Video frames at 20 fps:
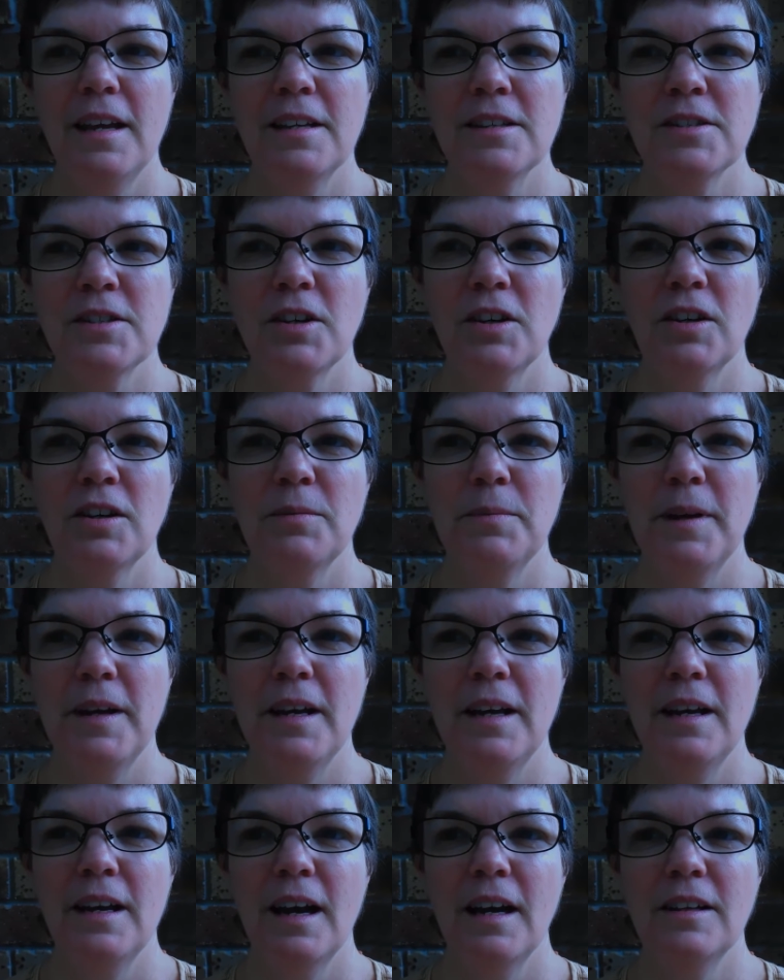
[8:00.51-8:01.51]
is going to
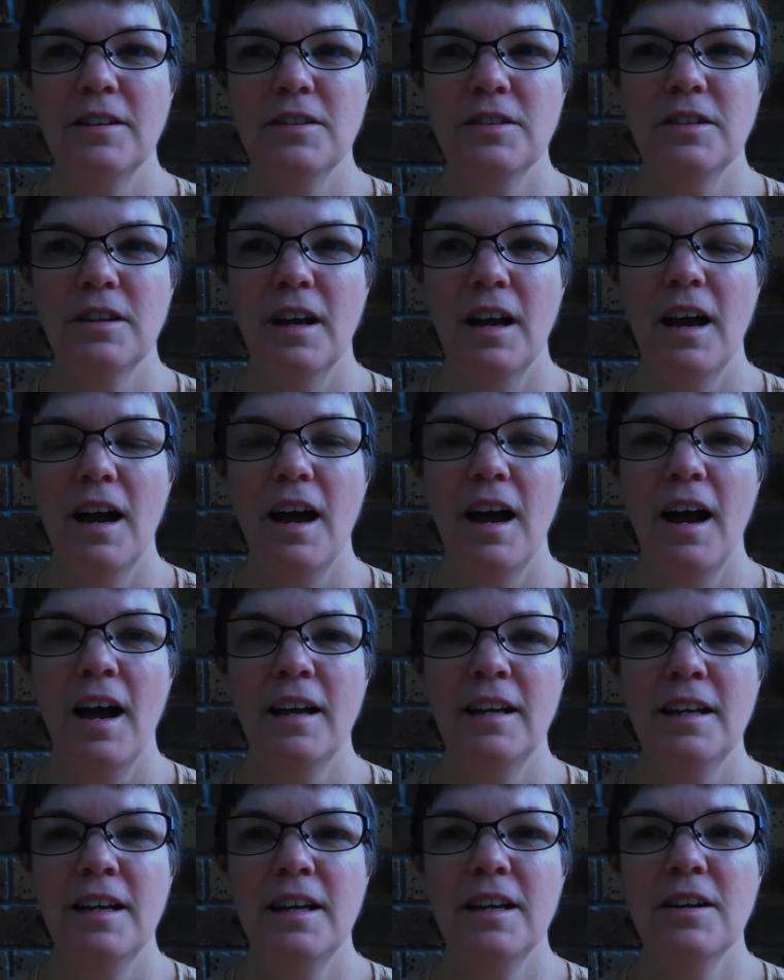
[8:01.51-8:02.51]
be
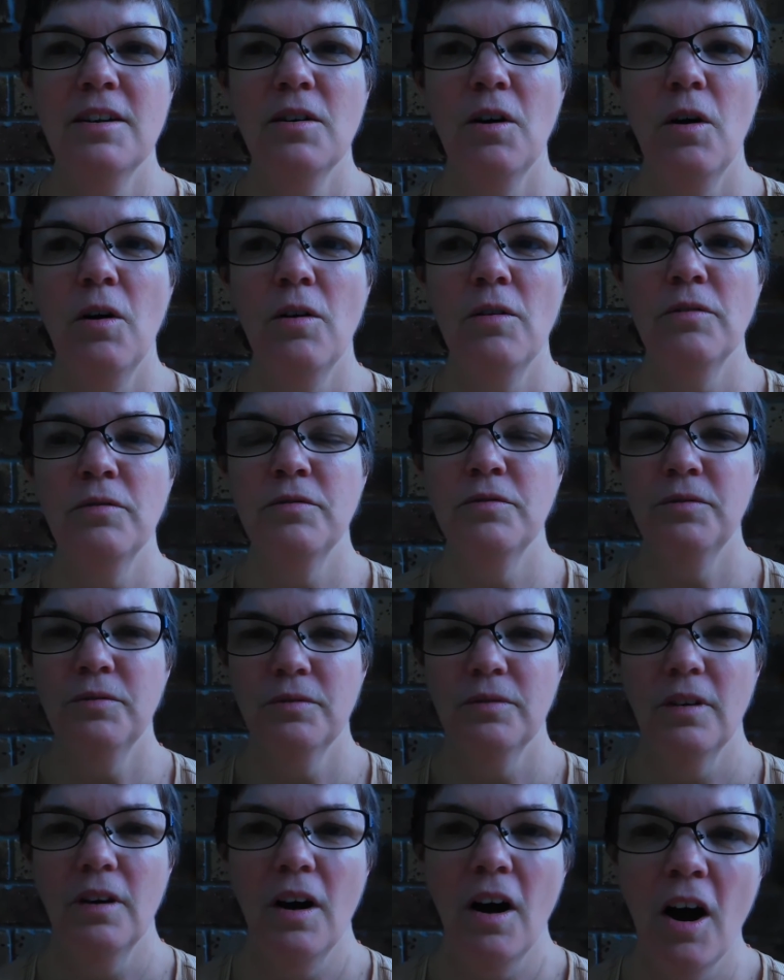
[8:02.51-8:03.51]
a year of,
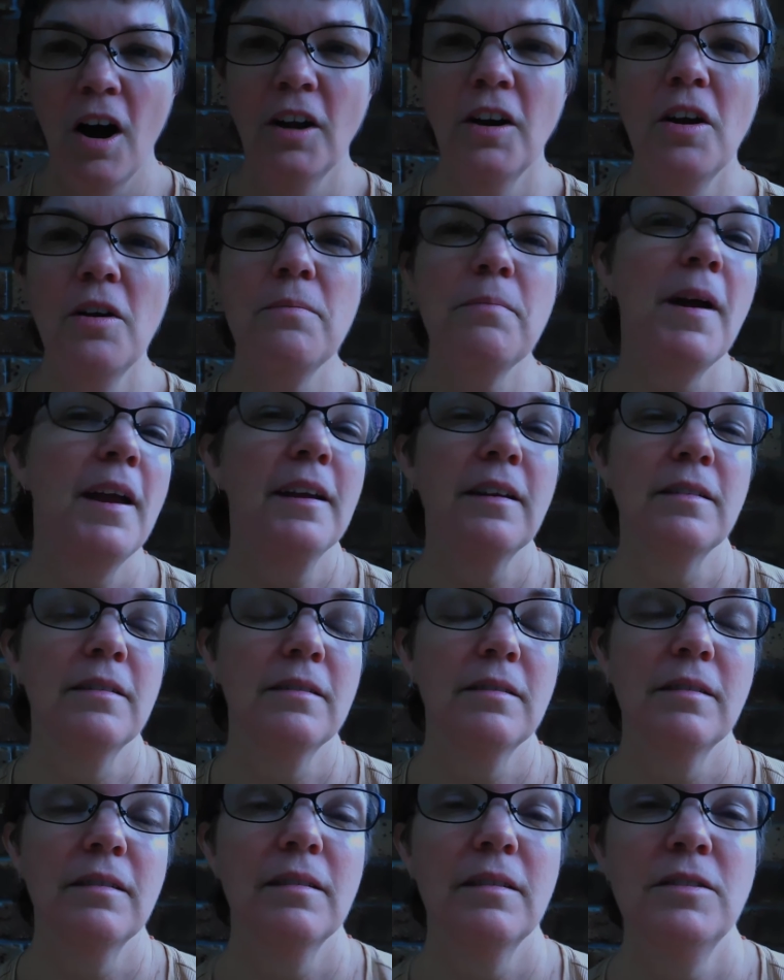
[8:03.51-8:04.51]
I don't make
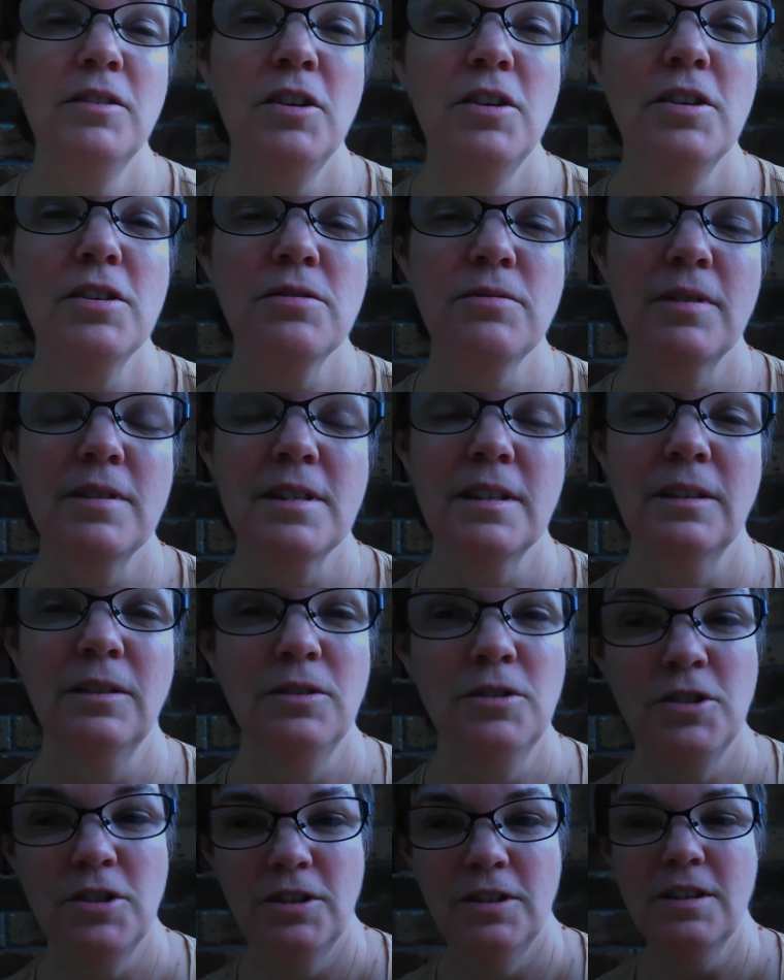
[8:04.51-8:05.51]
New Year's
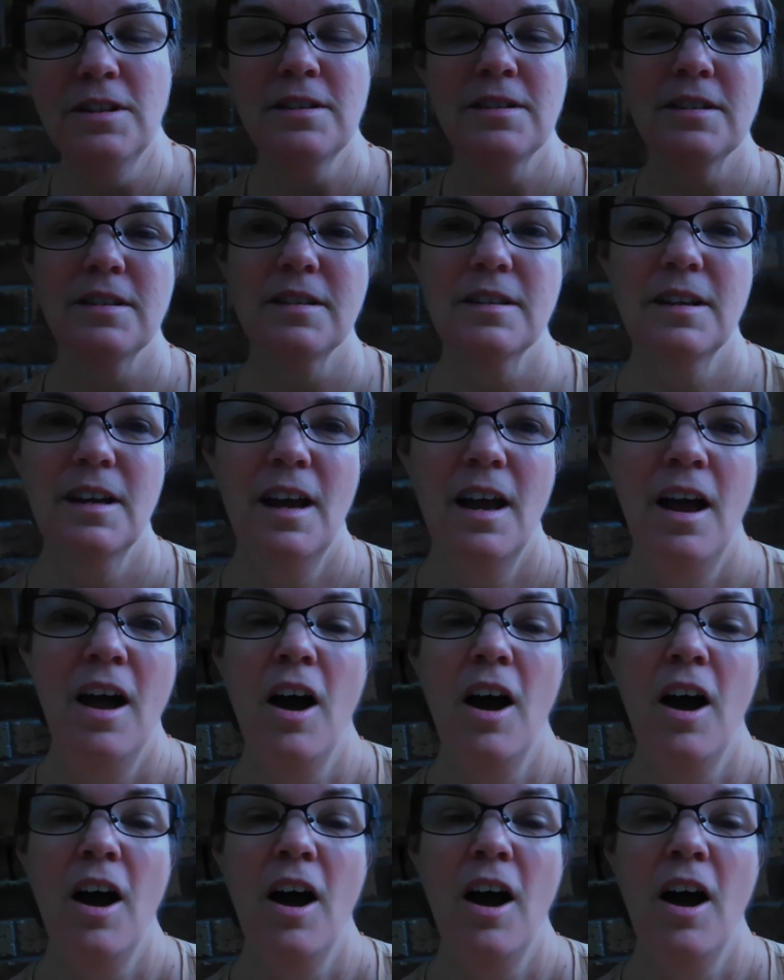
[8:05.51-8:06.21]
resolutions.